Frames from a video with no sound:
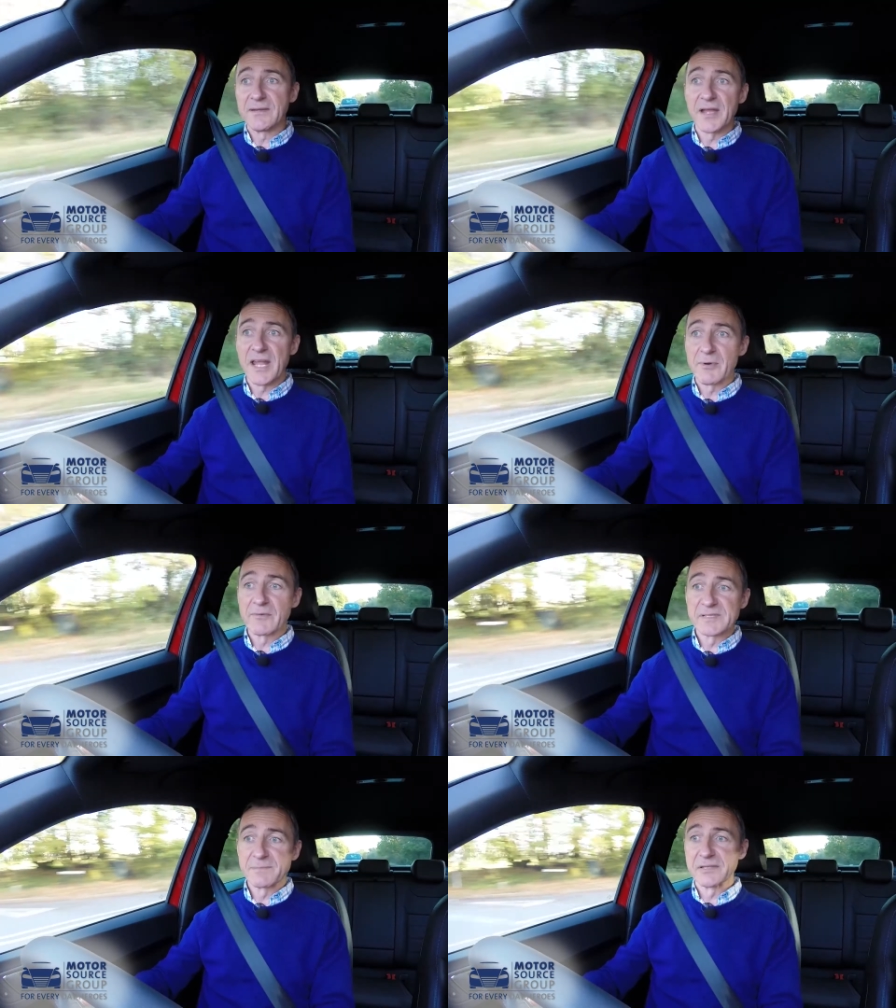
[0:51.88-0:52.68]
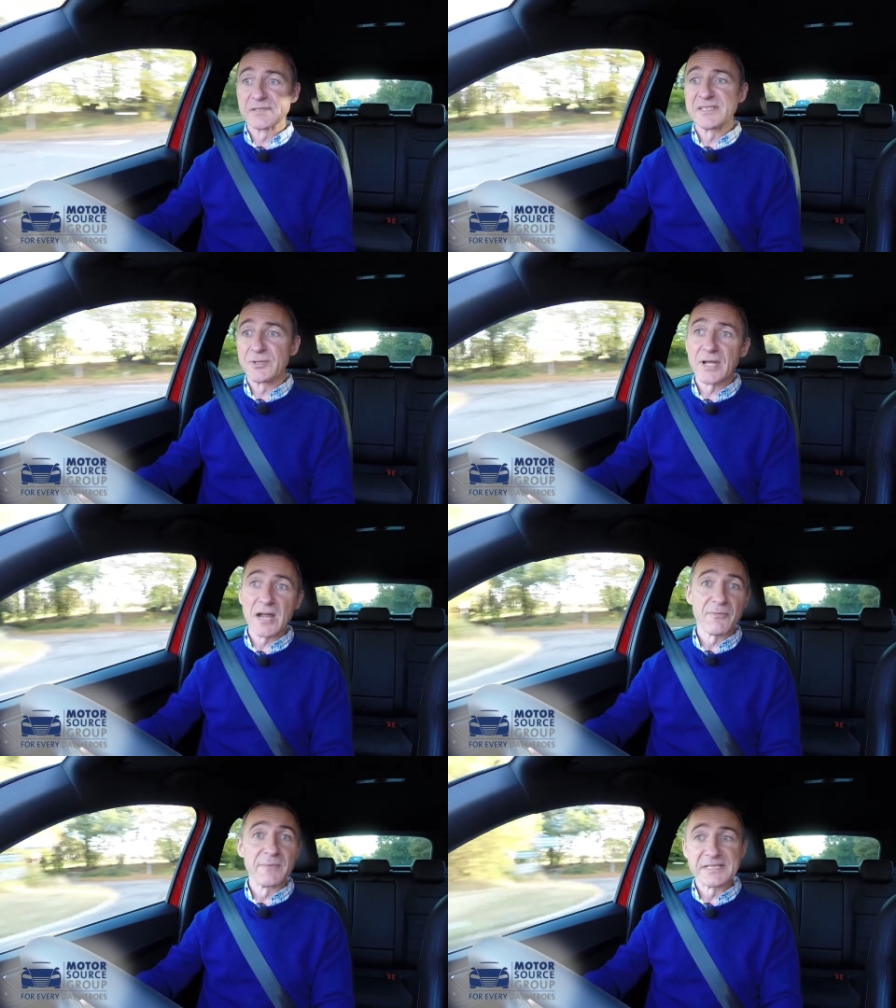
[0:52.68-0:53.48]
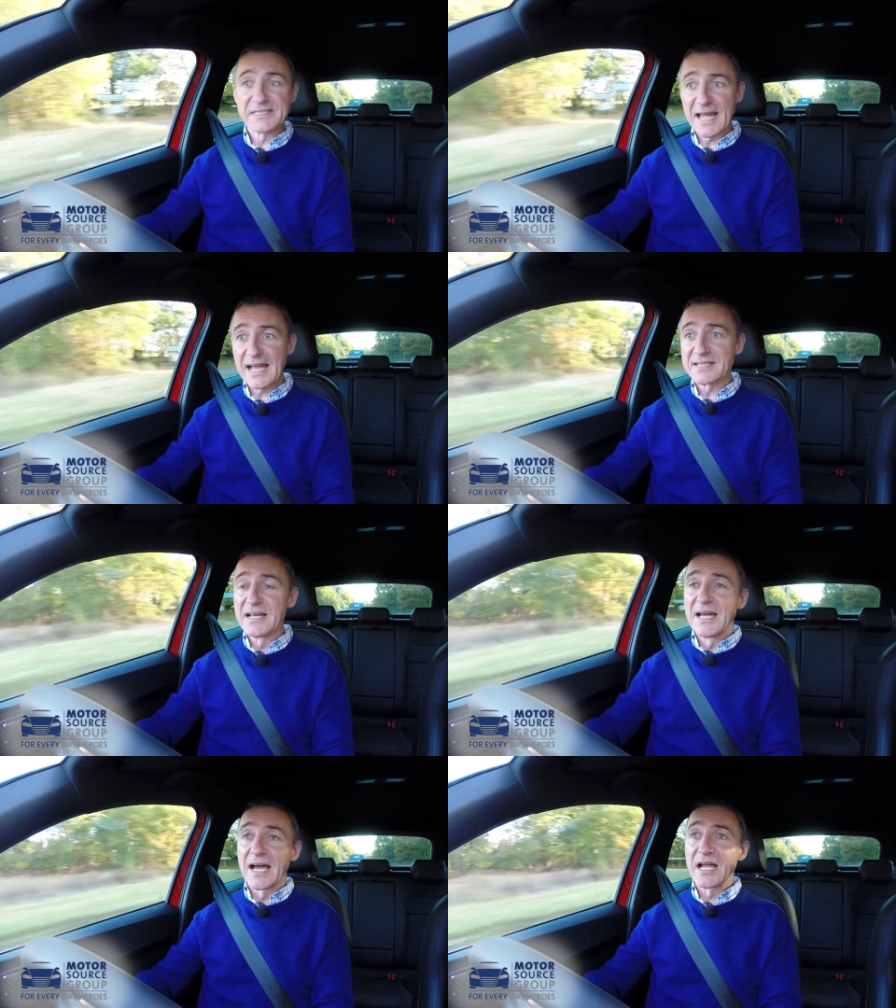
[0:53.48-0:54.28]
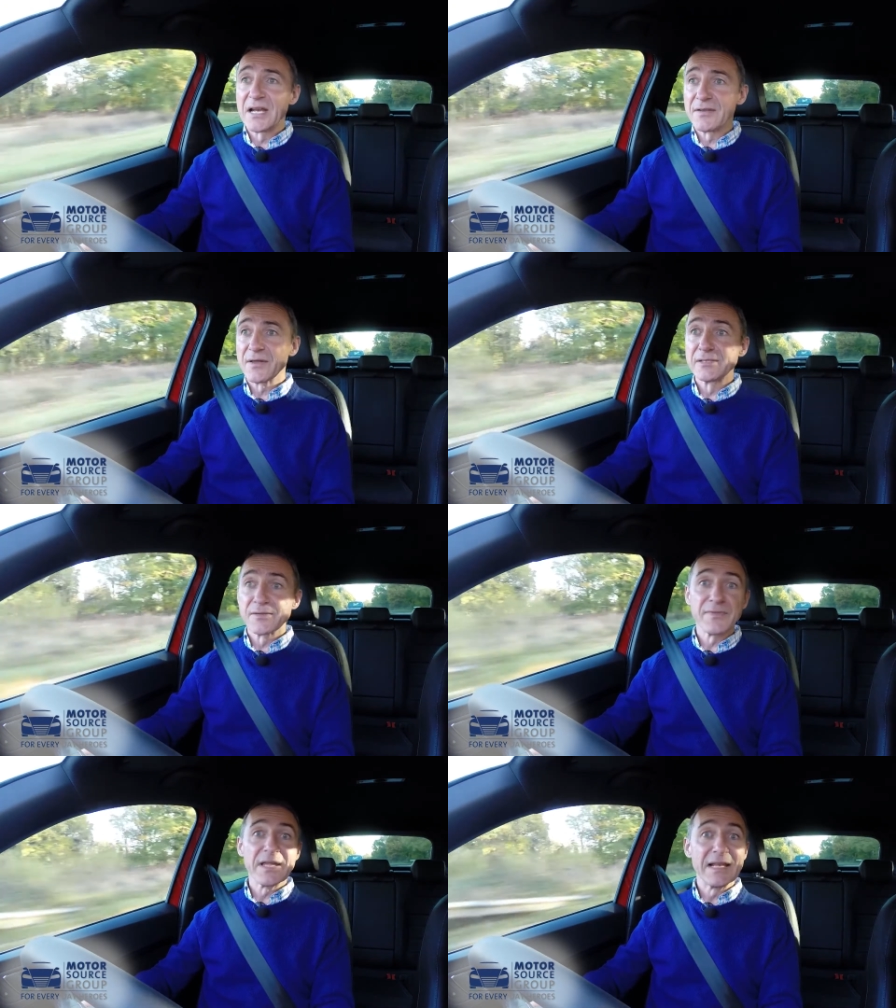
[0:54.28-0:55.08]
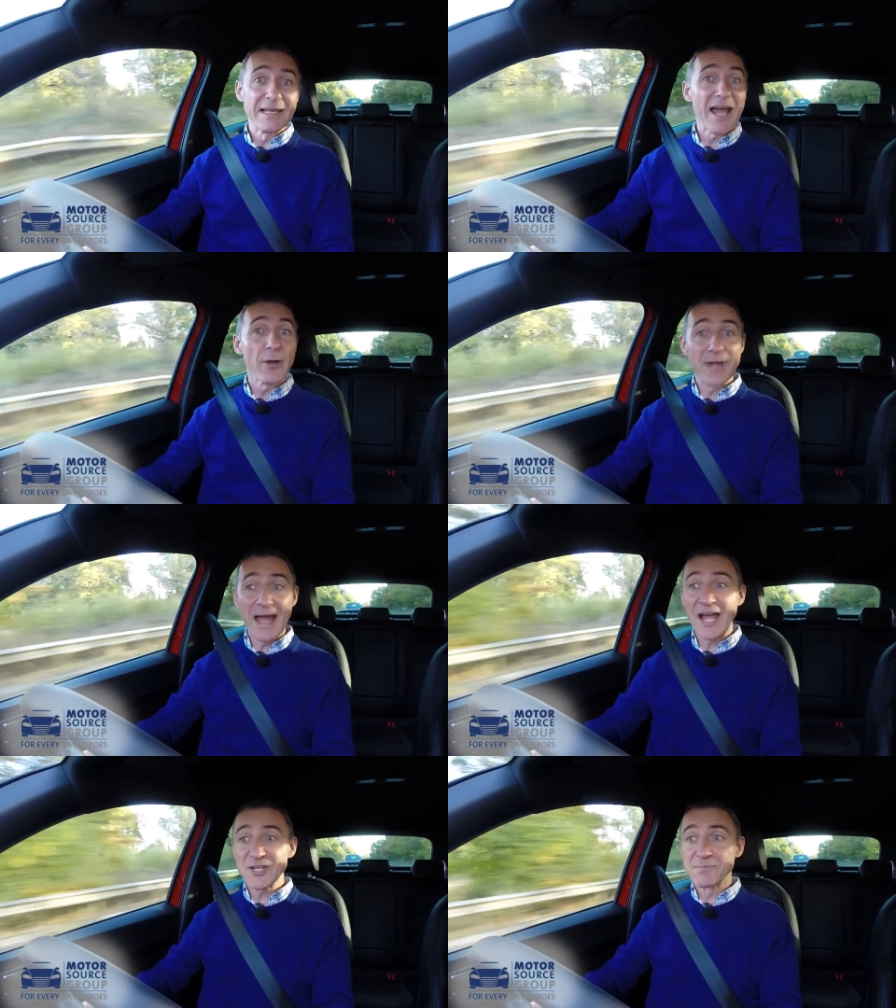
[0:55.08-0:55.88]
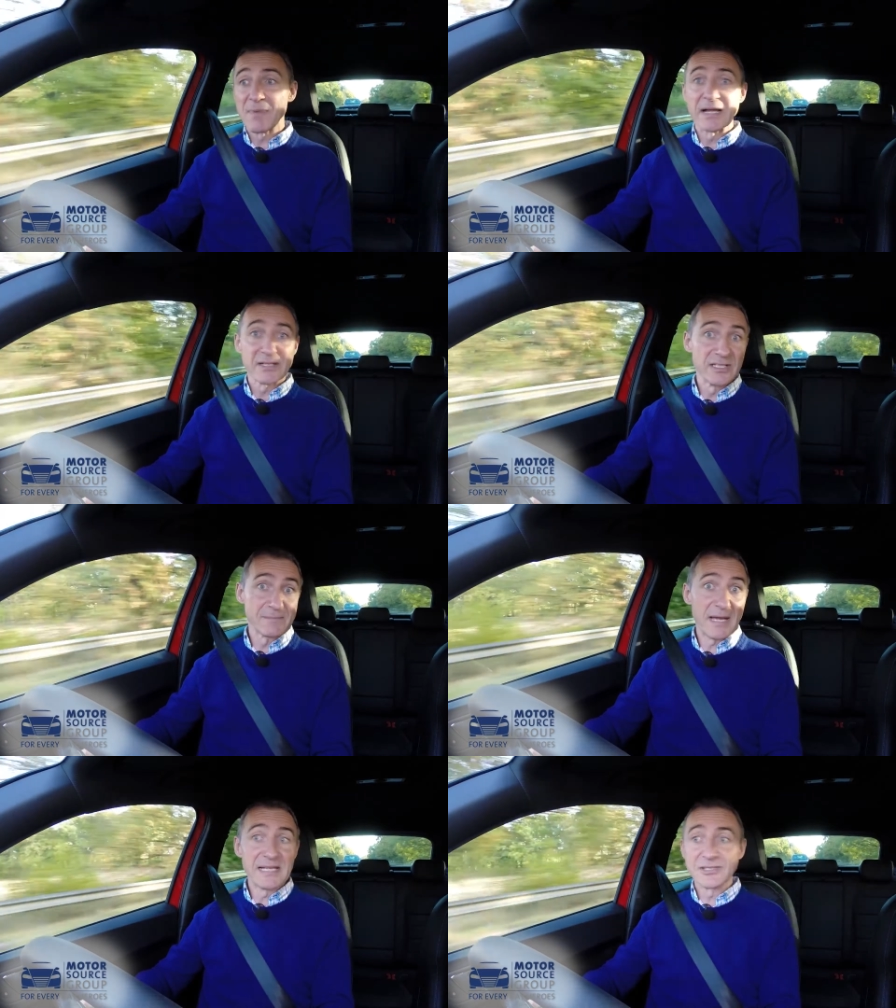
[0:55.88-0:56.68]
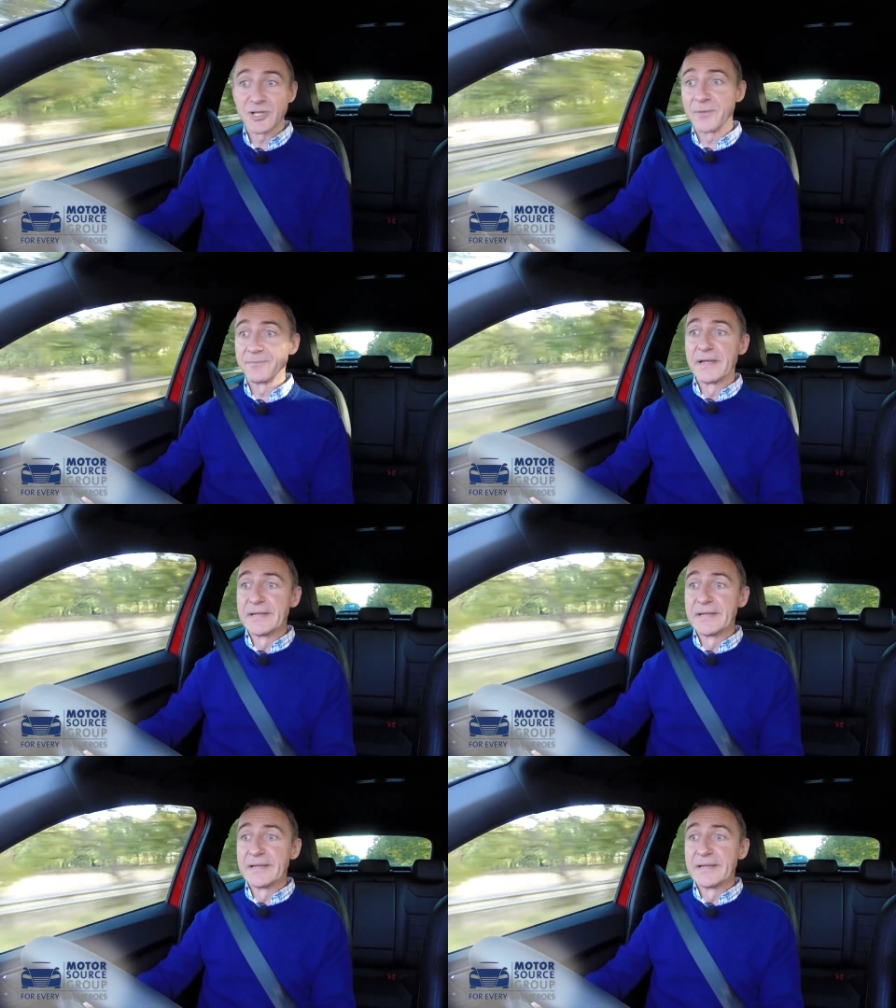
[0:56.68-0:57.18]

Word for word: dynamic responses you'll get from this SEAT and those of the Leon hatchback it's based on.